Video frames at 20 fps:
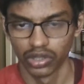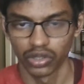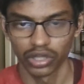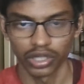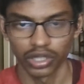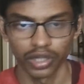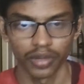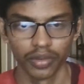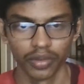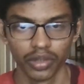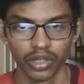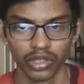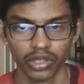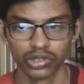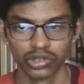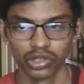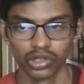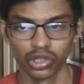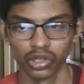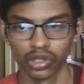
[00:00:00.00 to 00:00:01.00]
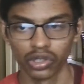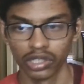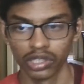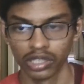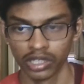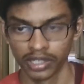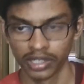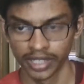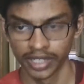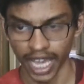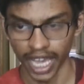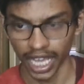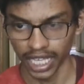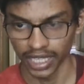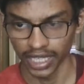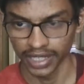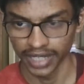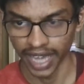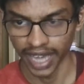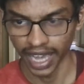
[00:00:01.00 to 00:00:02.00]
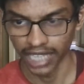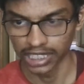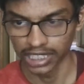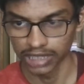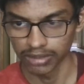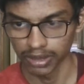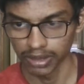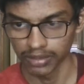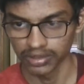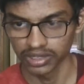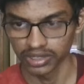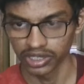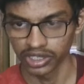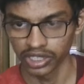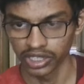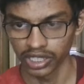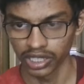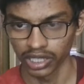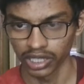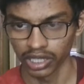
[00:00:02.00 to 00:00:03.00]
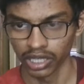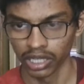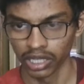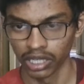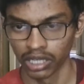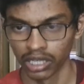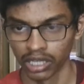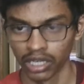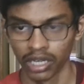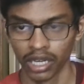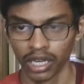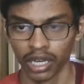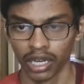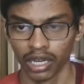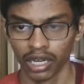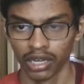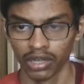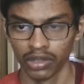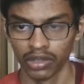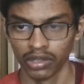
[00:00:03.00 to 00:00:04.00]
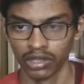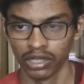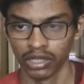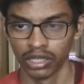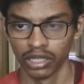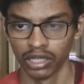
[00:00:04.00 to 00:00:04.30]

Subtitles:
Okay. So diazepam is a drug uh, uh,